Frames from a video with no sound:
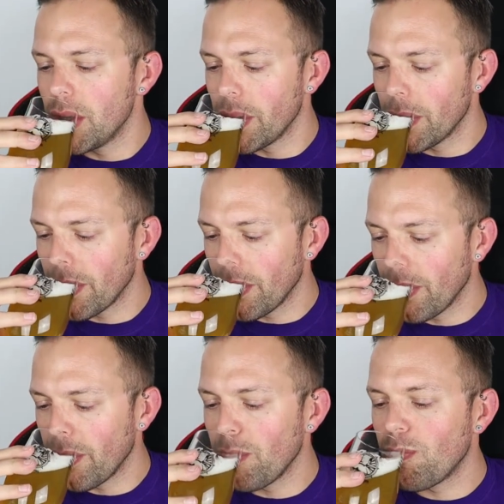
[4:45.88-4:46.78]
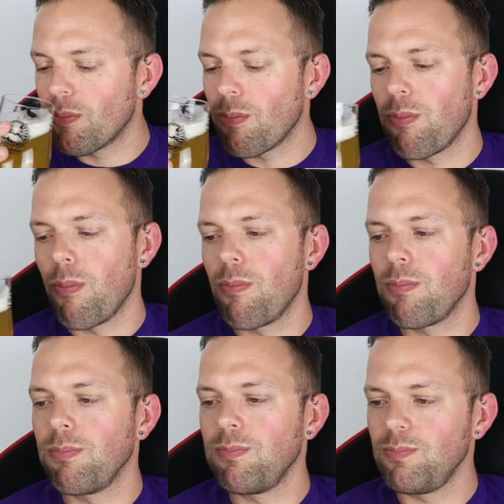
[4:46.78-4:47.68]

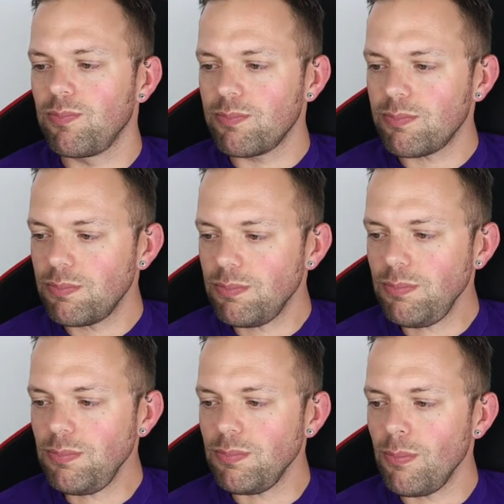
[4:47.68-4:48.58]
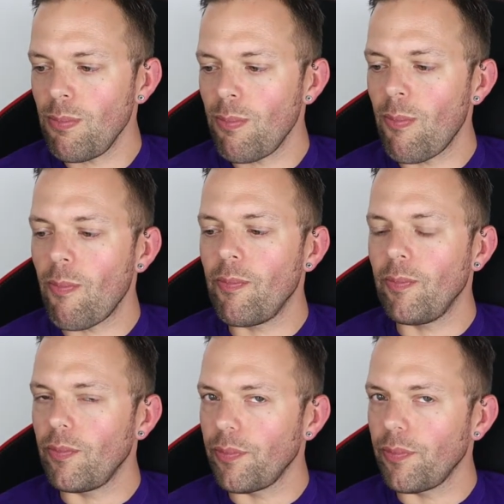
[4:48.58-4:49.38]
Nothing is said.